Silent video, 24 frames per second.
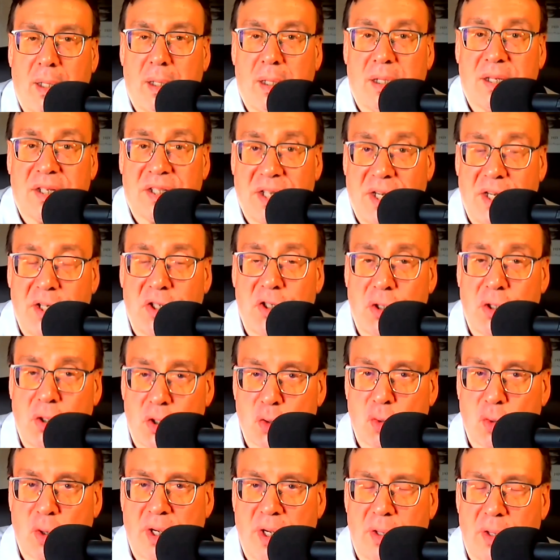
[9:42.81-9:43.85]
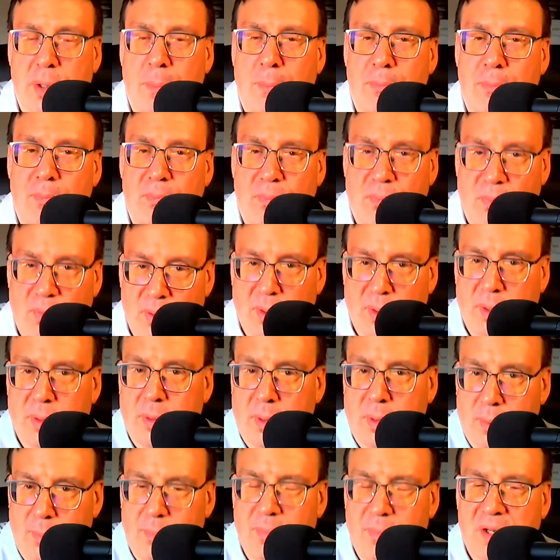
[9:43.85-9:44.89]
since you treated
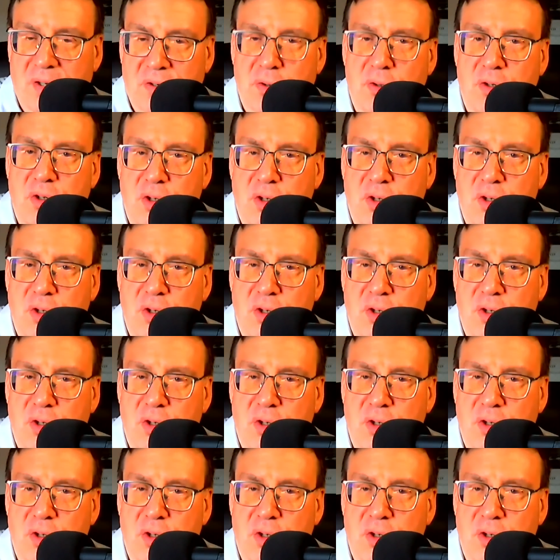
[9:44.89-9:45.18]
Mr.